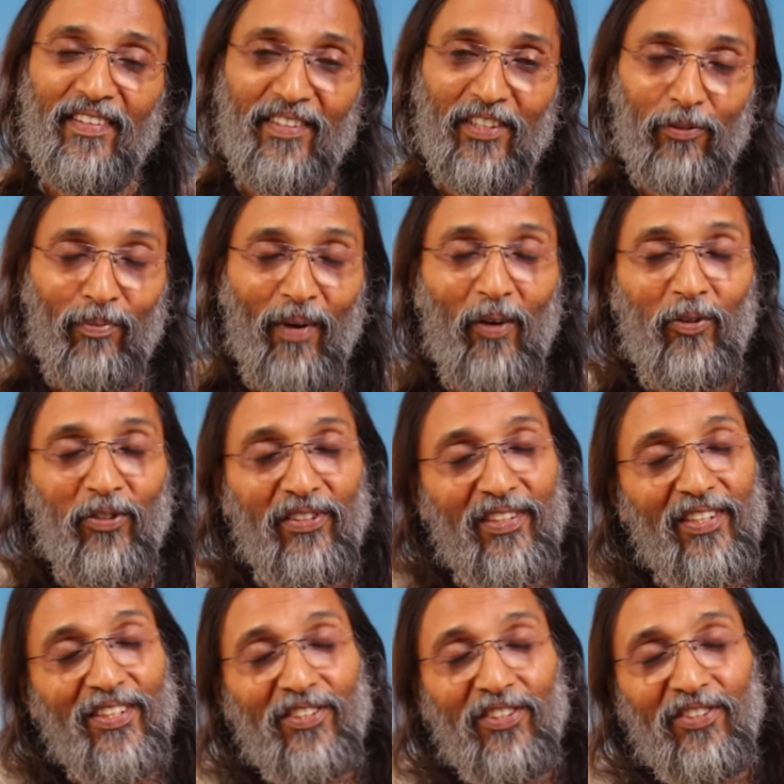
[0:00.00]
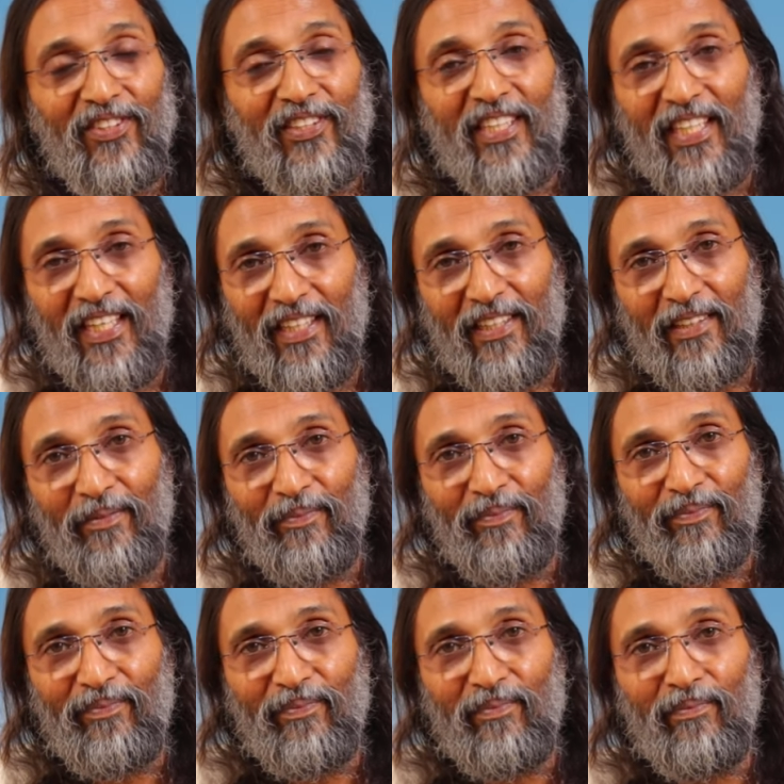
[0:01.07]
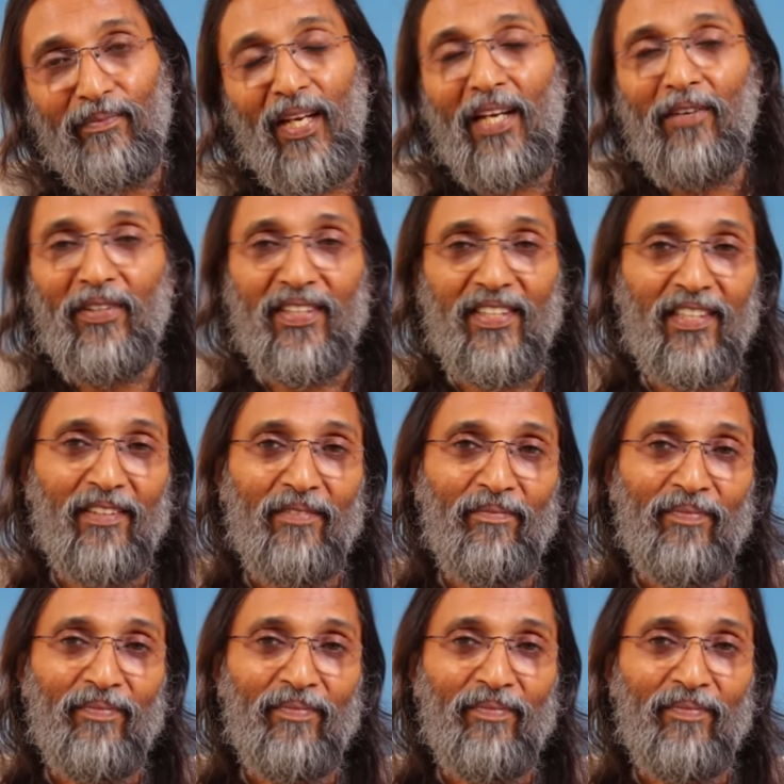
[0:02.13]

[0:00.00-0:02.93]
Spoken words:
the spouse is dear, beloved.